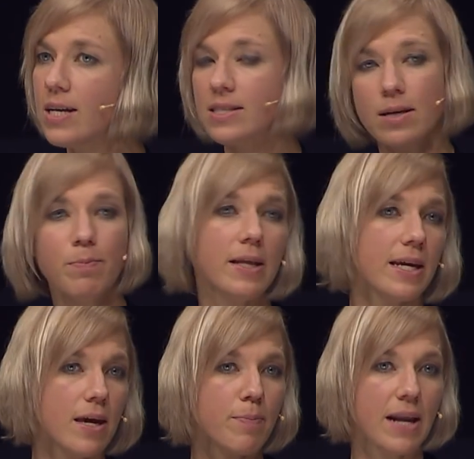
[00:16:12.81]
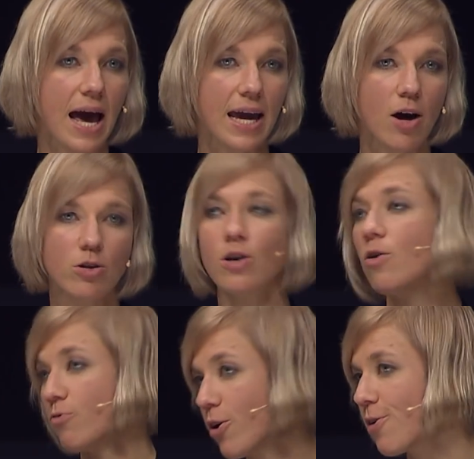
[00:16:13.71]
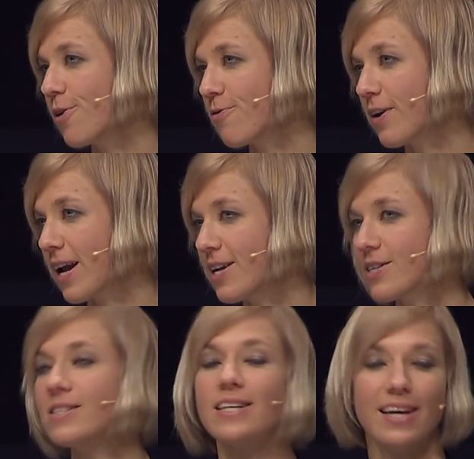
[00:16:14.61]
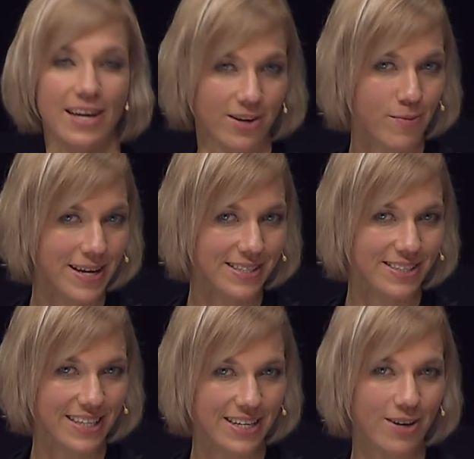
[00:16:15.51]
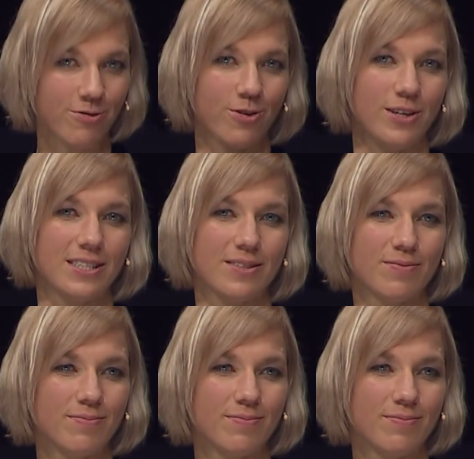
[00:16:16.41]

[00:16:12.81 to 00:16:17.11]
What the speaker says: Simply keep an eye out for notifications in your Message Center, of course.